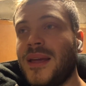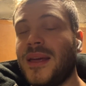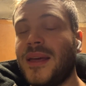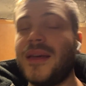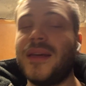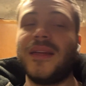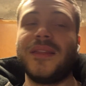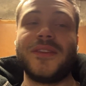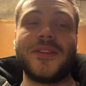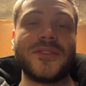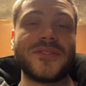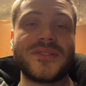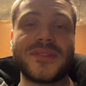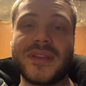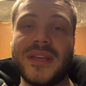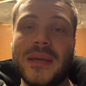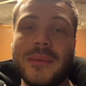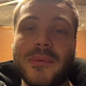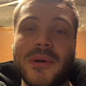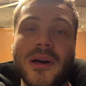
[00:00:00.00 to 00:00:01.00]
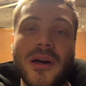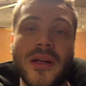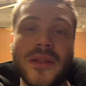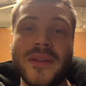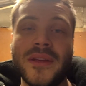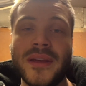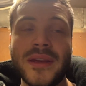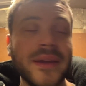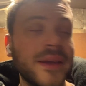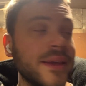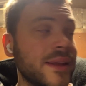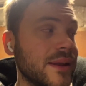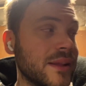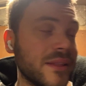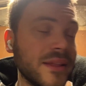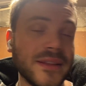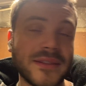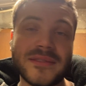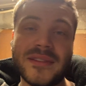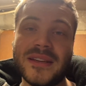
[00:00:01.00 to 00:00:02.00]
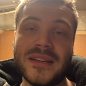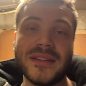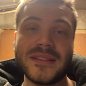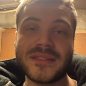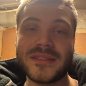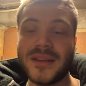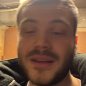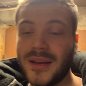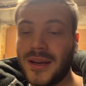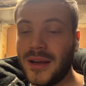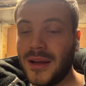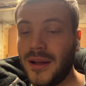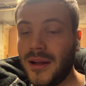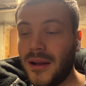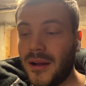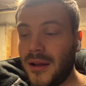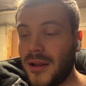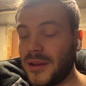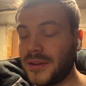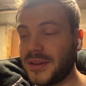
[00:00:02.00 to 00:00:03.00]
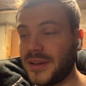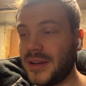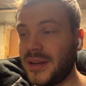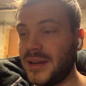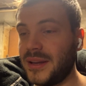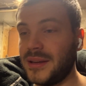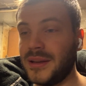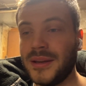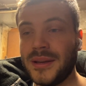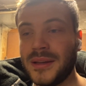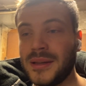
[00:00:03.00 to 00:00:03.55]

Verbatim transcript: and just keep on heating these things all day